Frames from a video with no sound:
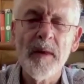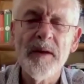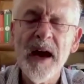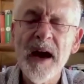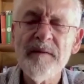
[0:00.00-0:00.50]

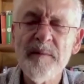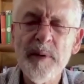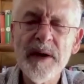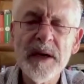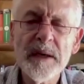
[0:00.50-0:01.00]
there have
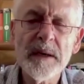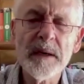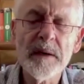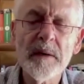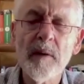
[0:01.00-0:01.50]
been
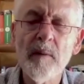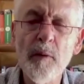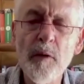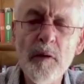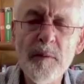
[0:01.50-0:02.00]

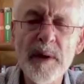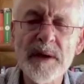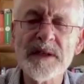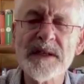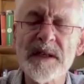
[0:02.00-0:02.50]

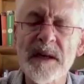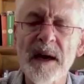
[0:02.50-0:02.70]
movements